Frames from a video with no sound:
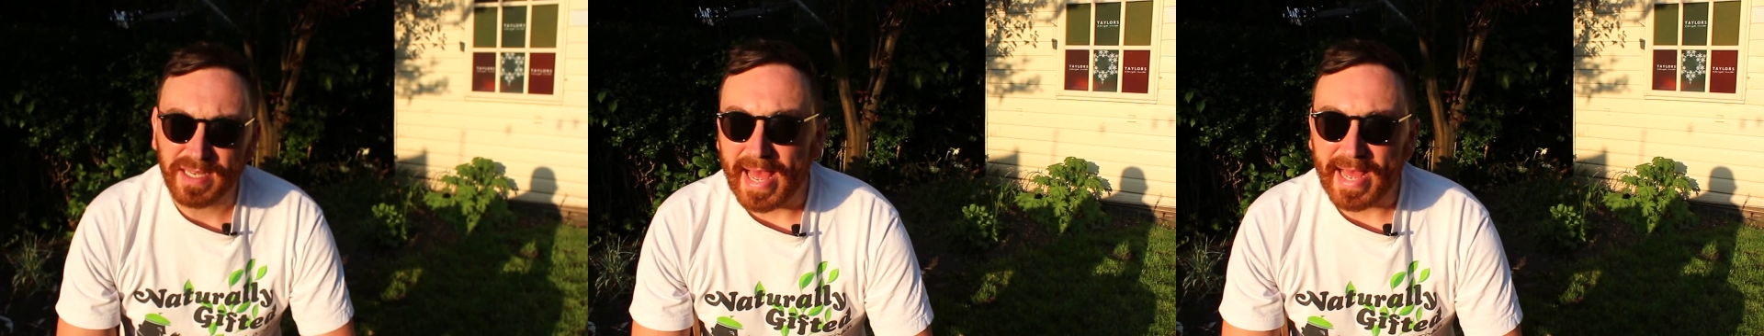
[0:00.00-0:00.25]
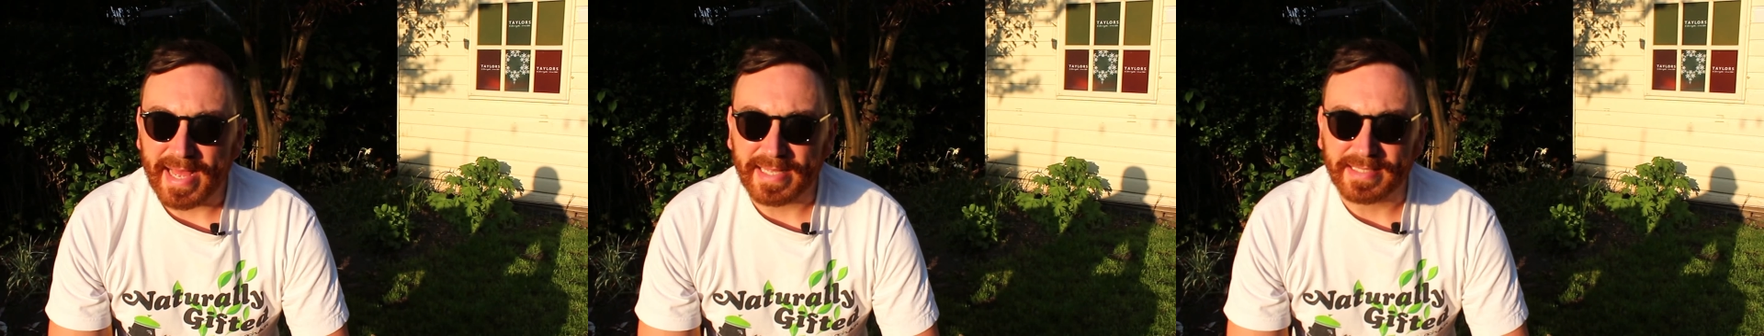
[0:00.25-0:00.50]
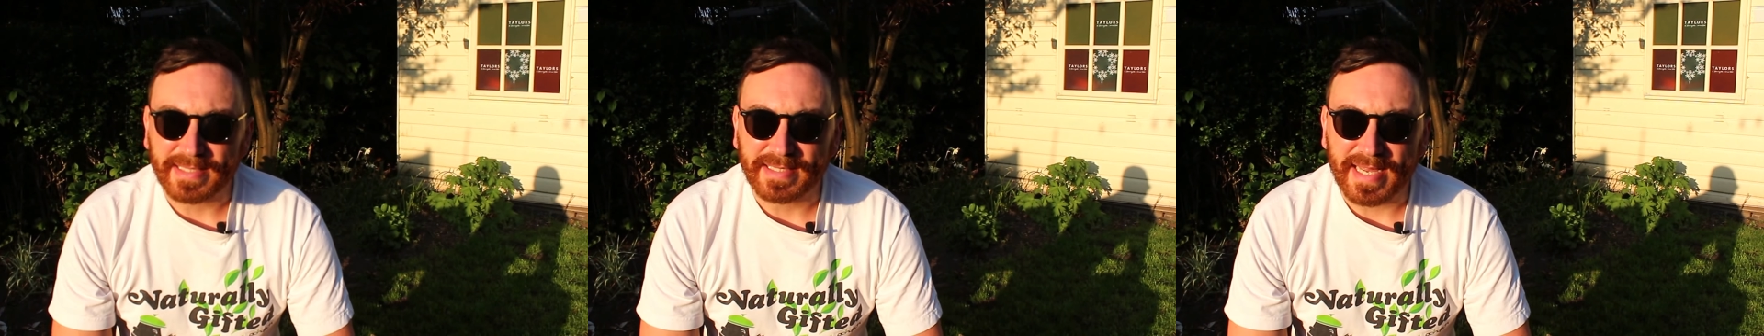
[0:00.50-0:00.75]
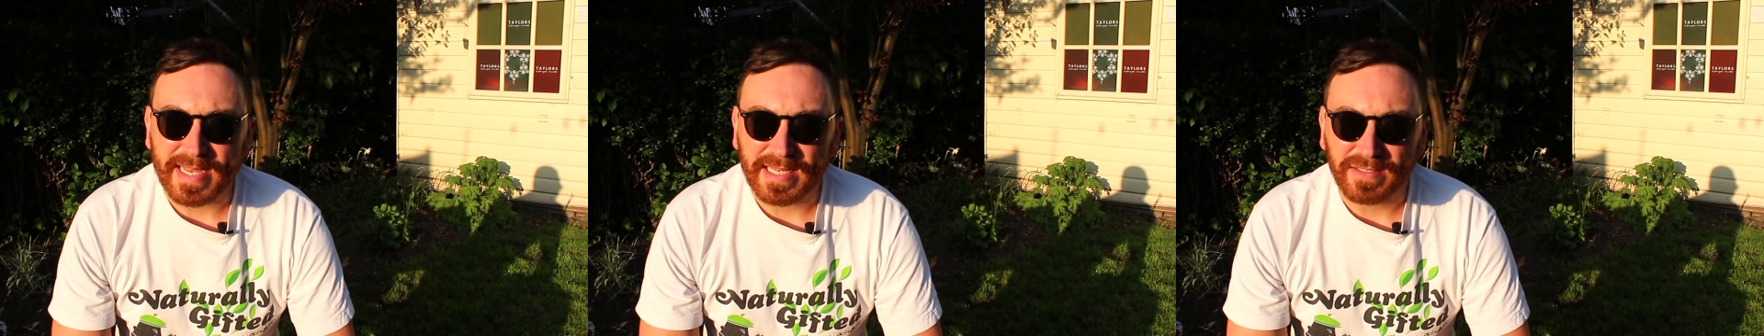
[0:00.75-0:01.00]
And
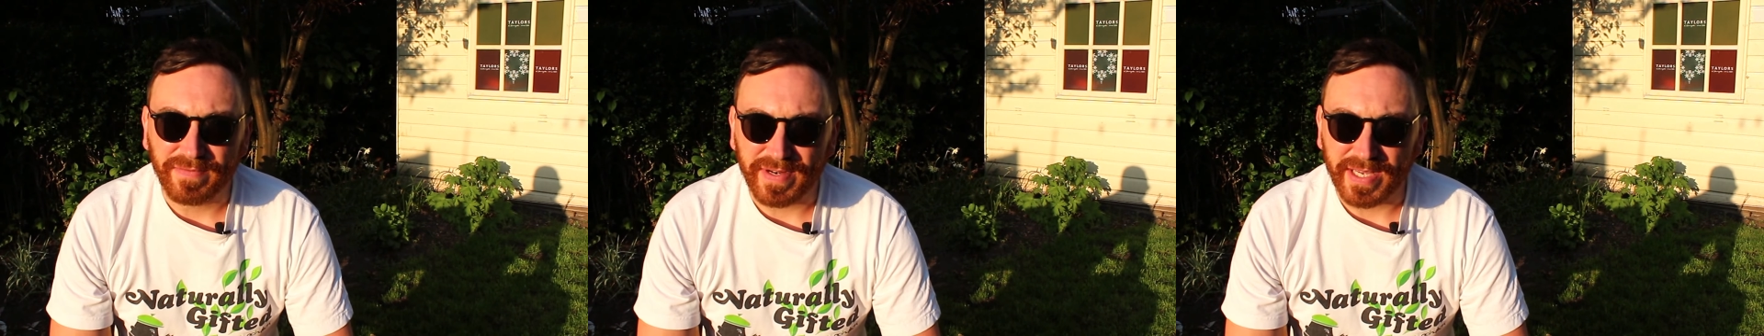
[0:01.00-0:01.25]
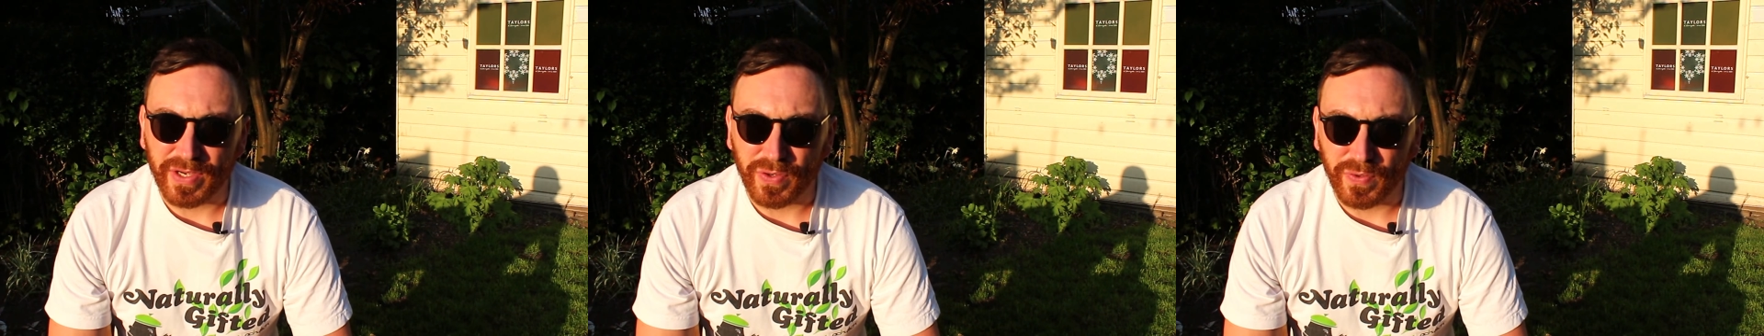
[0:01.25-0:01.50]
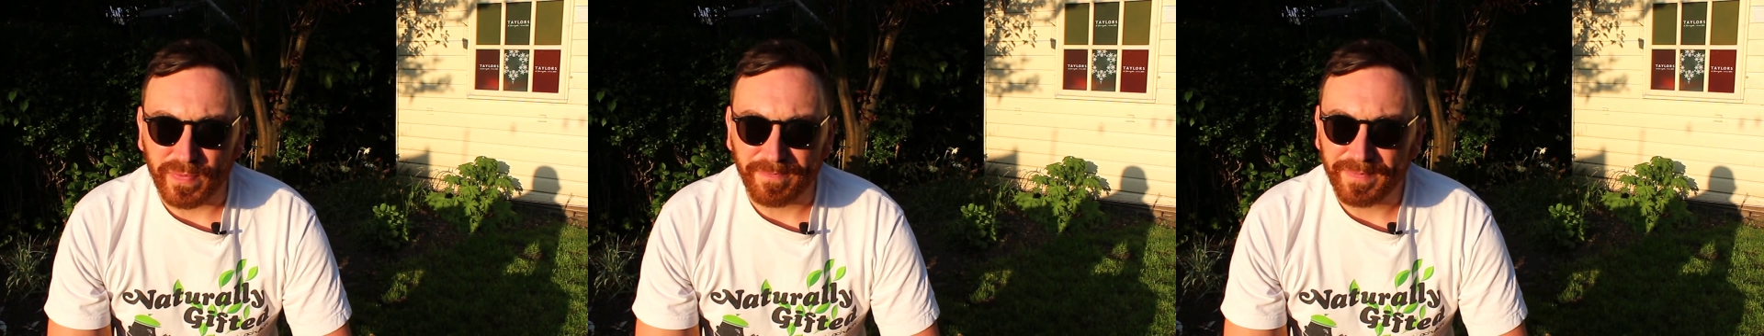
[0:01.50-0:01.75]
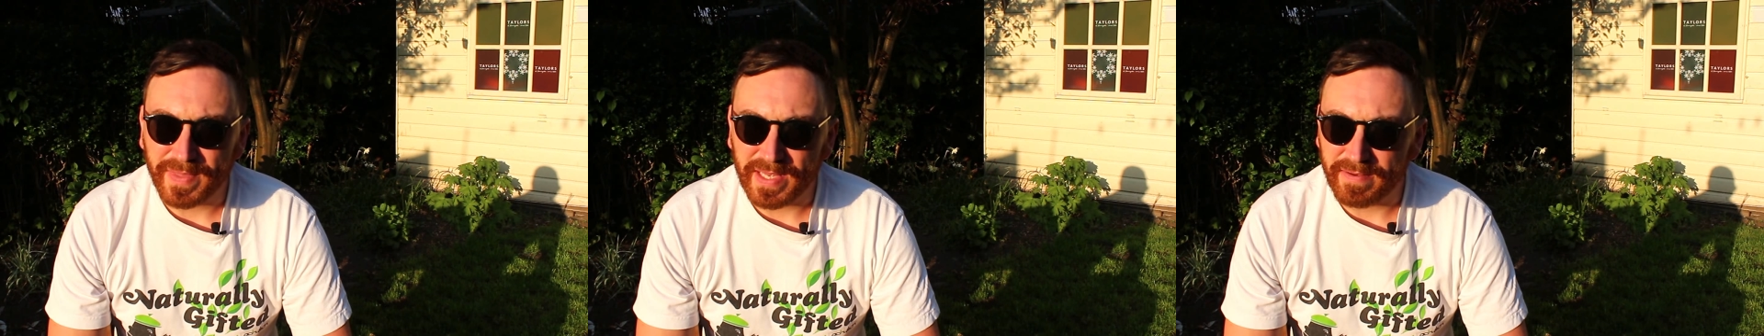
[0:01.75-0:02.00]
today's video,
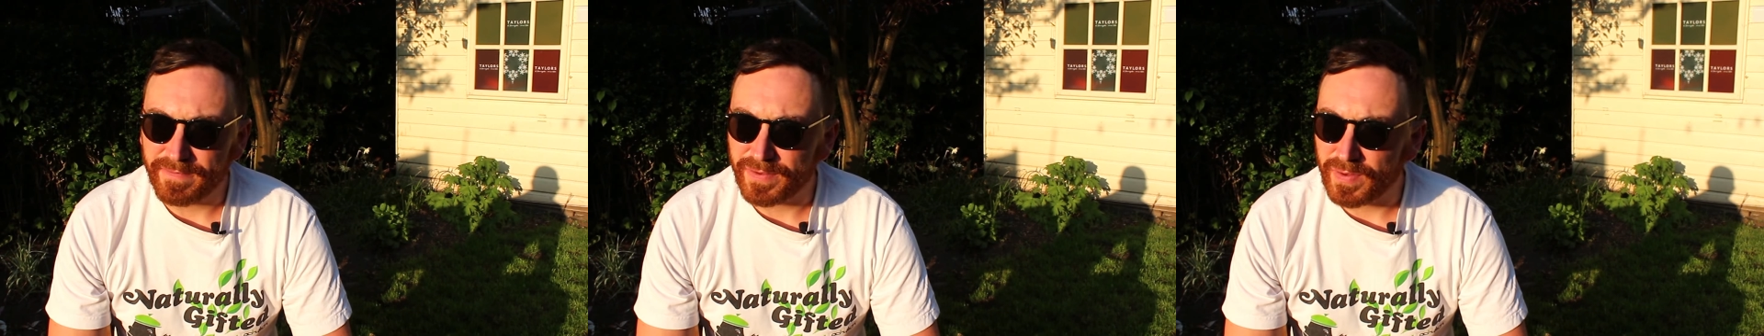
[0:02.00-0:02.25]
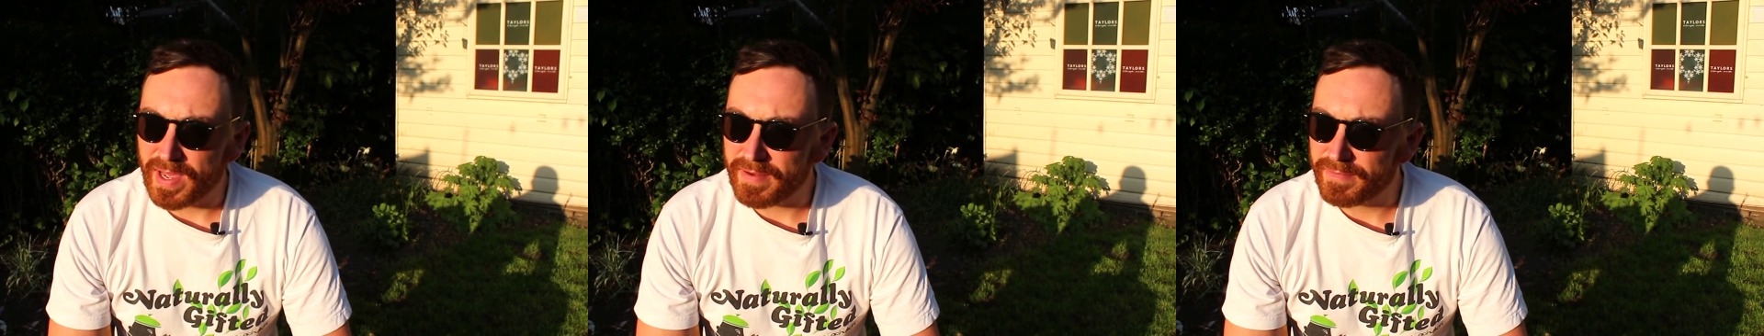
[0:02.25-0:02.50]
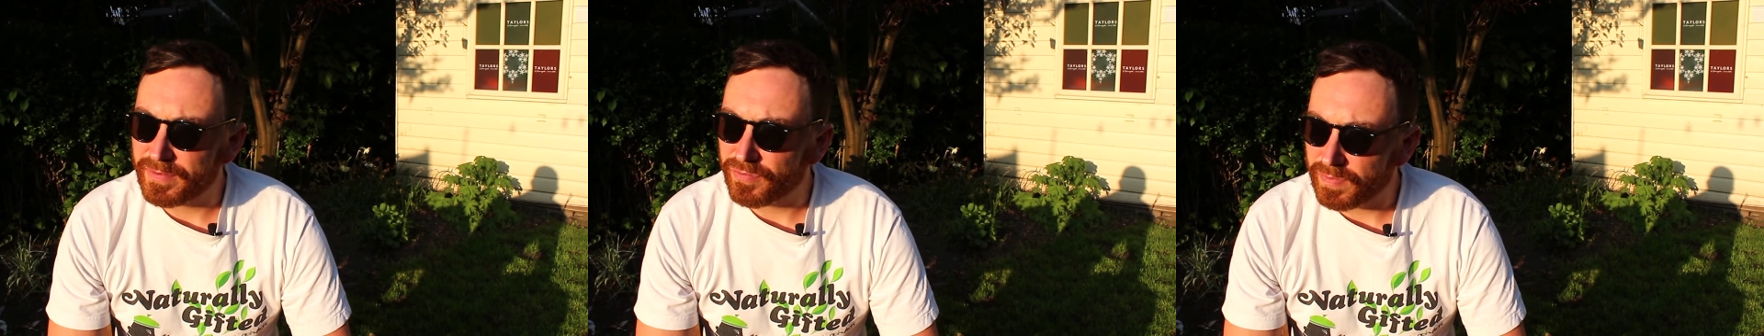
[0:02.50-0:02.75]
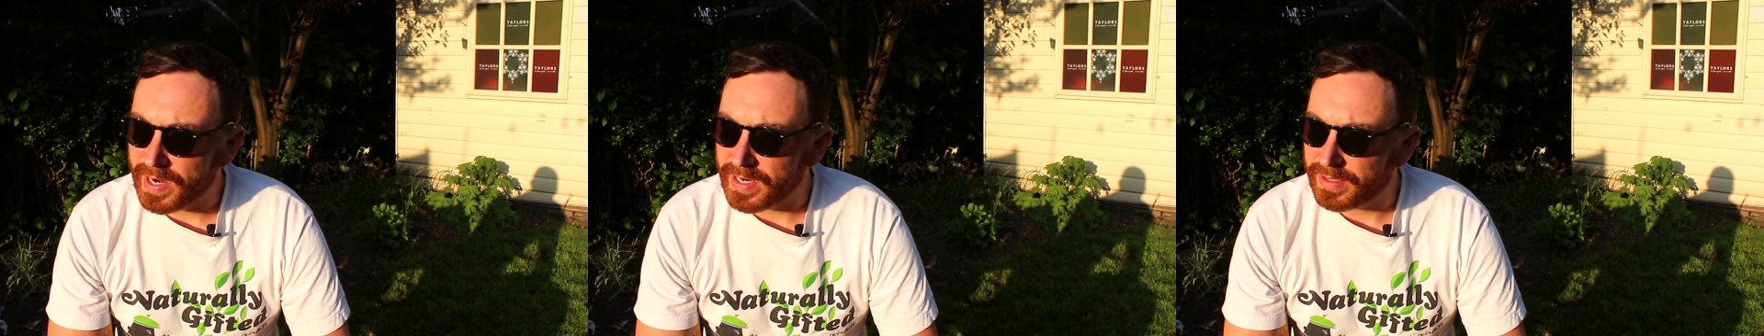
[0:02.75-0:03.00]
if you haven't
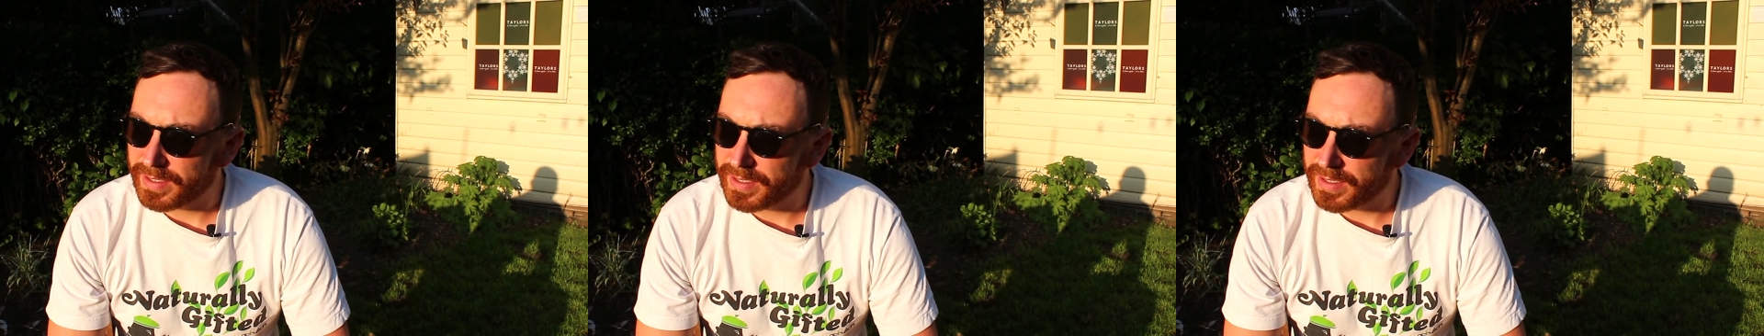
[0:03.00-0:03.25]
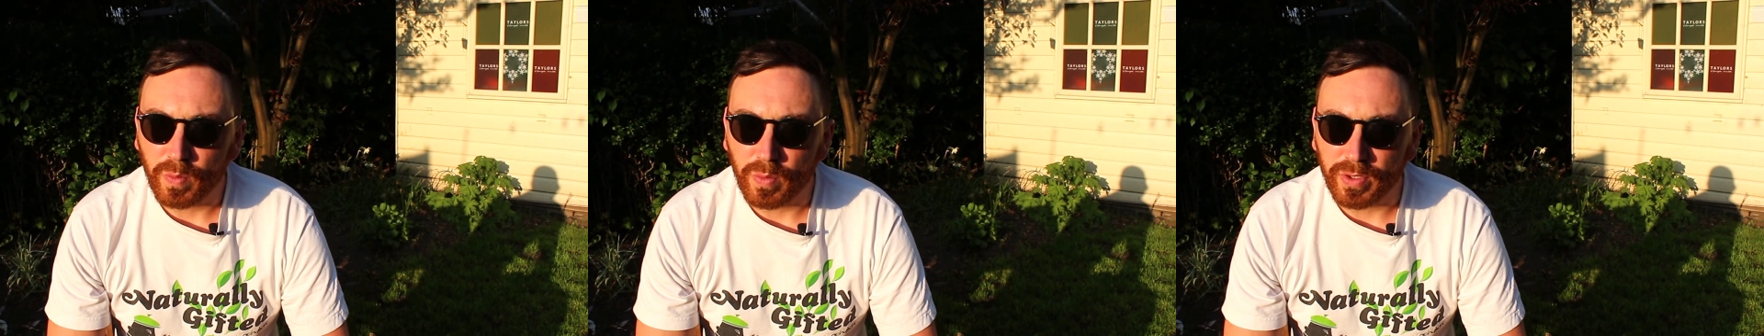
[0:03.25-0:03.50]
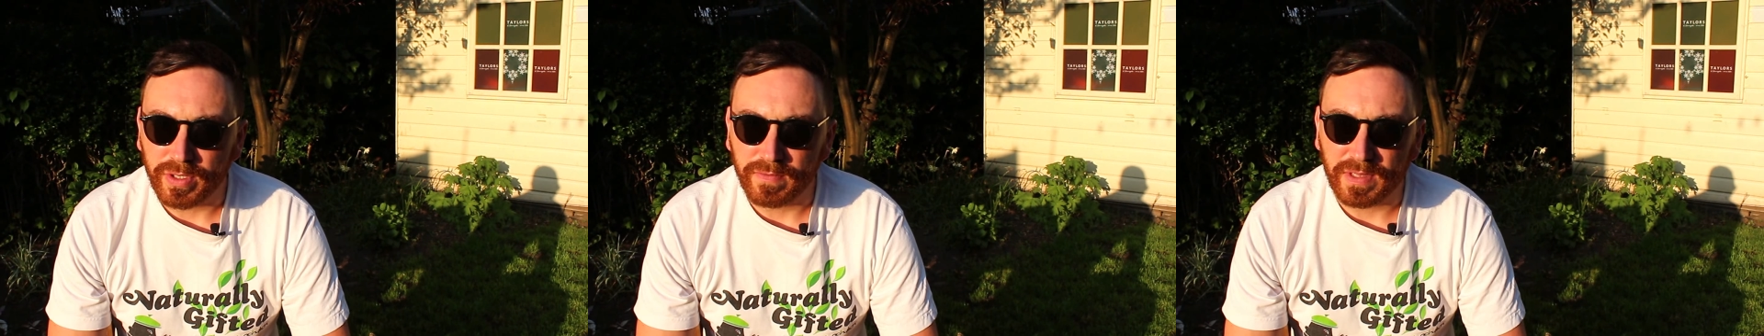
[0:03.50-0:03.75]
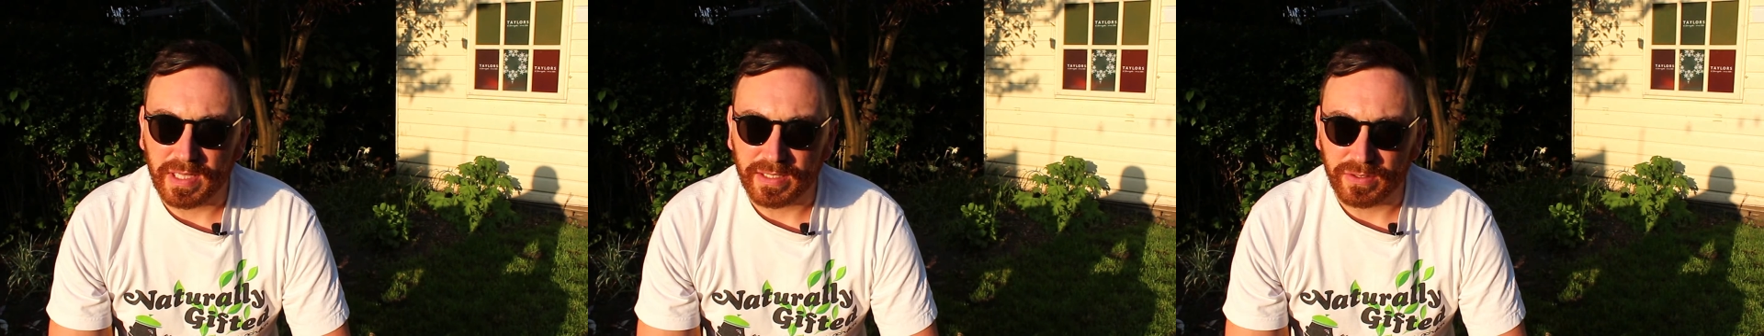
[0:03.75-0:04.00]
read what you've
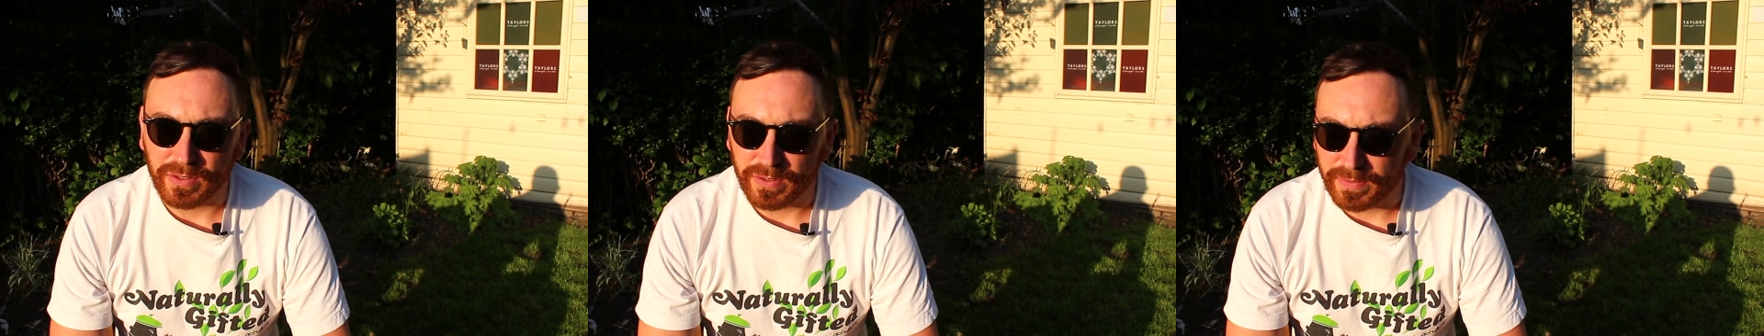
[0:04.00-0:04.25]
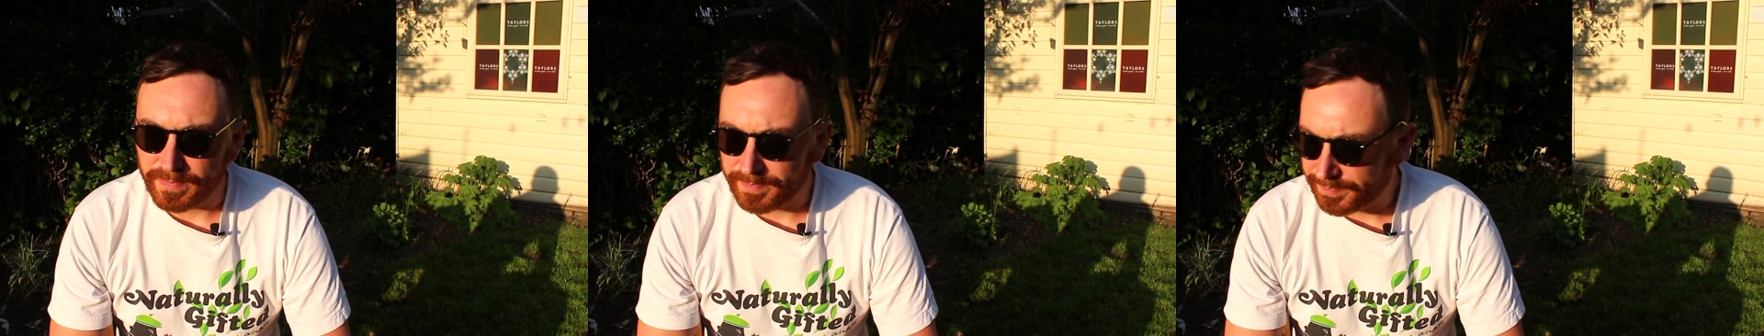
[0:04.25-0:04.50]
clicked on,